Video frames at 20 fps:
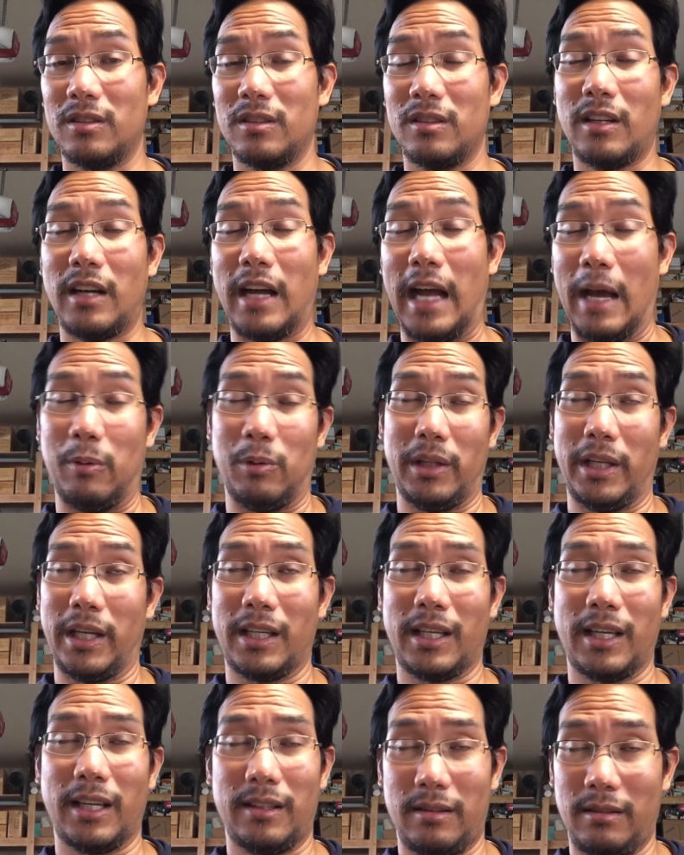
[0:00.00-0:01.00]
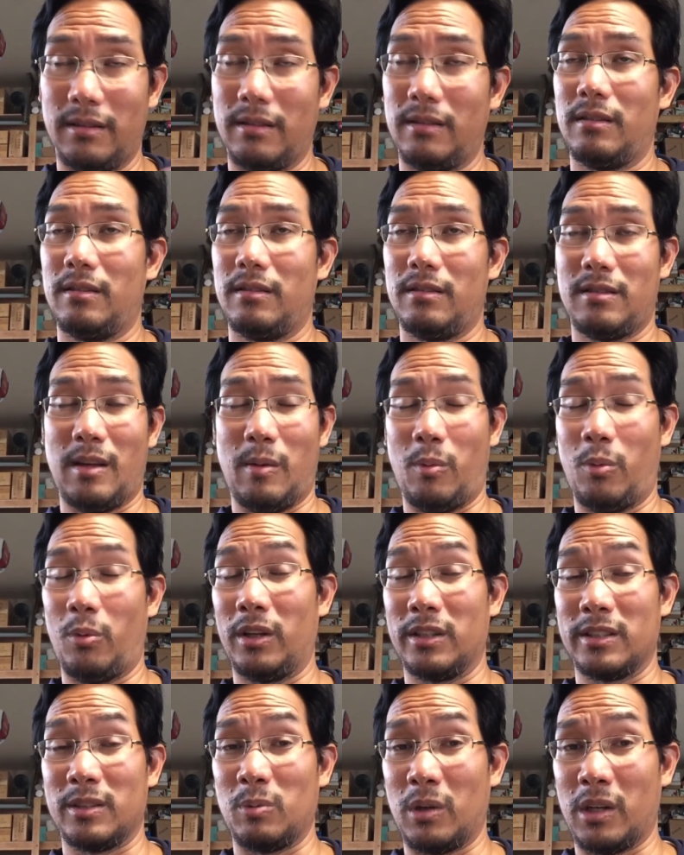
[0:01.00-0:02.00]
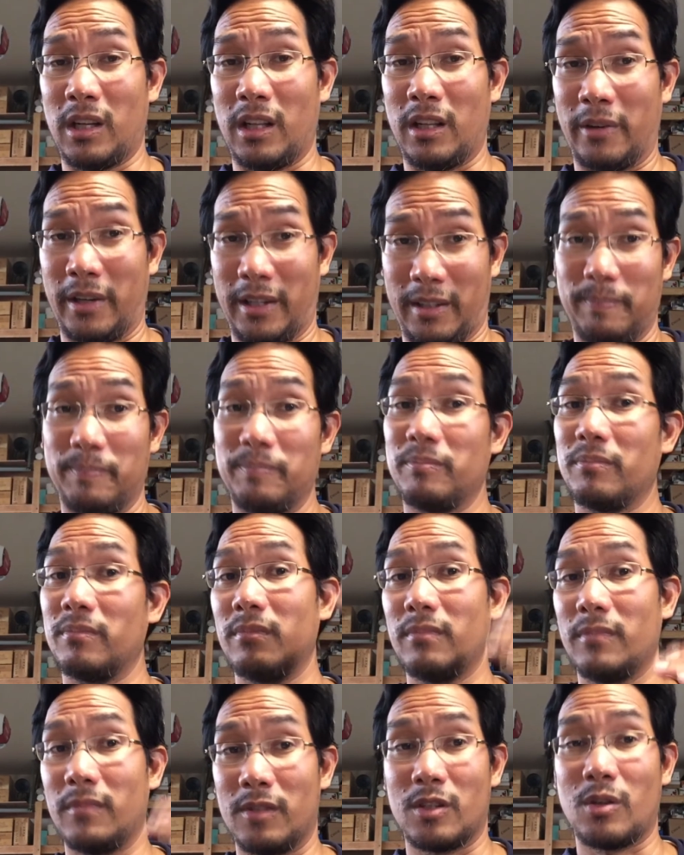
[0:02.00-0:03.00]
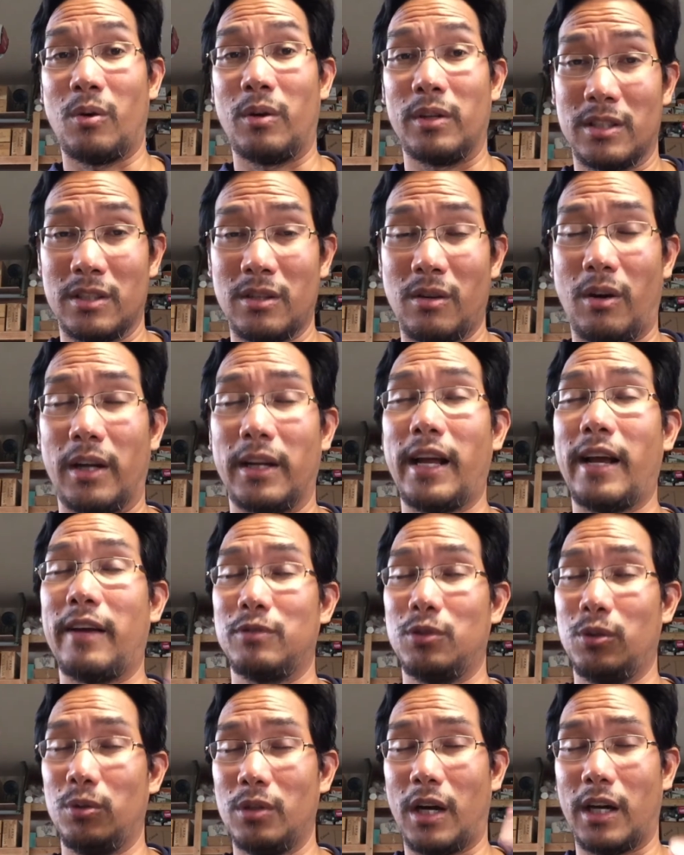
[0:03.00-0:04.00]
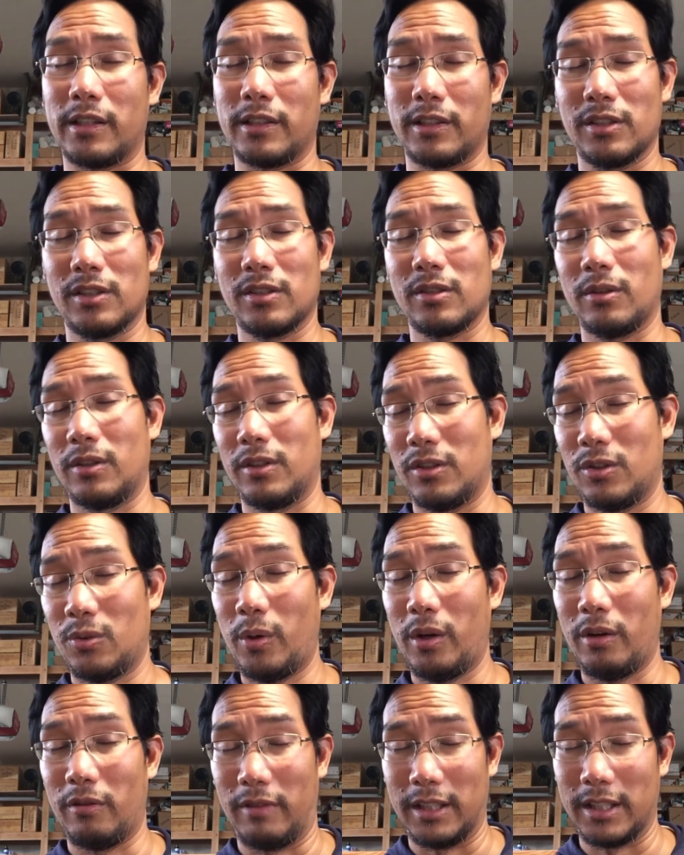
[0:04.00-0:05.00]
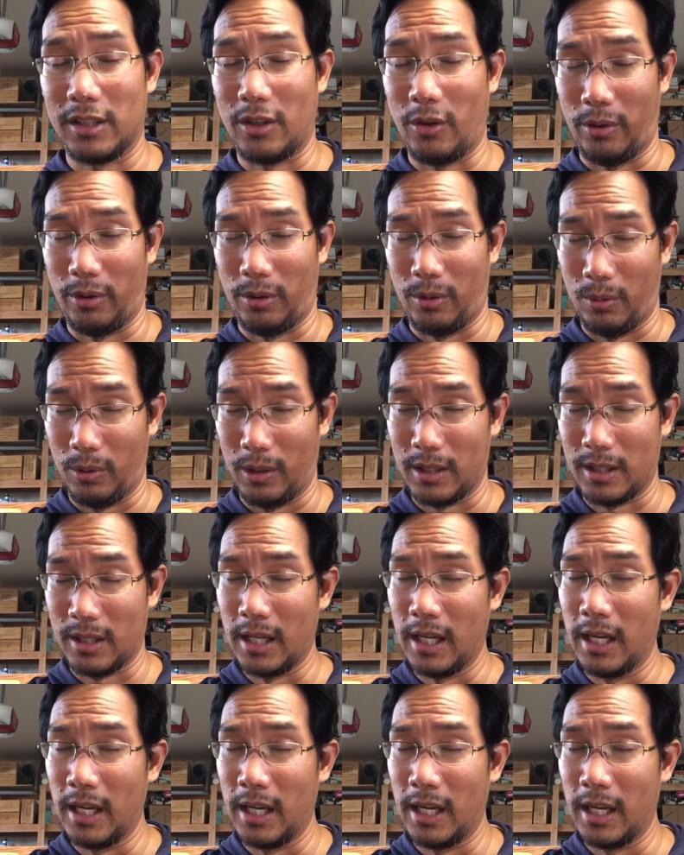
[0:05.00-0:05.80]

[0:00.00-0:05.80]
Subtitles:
I will ink it, someone else will color it, and so on and so on. I have 2 daughters, so there's 3 of us going through this.